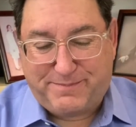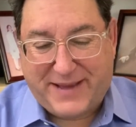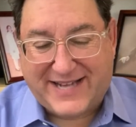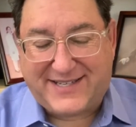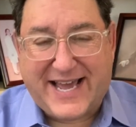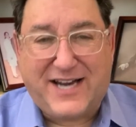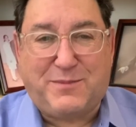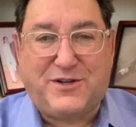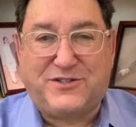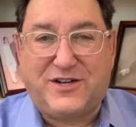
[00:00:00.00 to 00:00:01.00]
Pets,
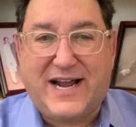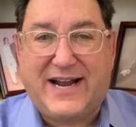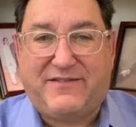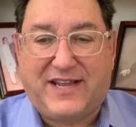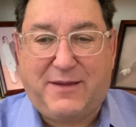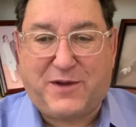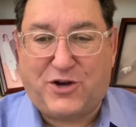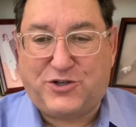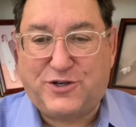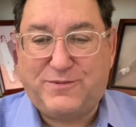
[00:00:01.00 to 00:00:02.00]
animals do not have to keep
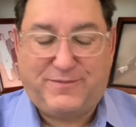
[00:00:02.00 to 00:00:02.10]
kosher.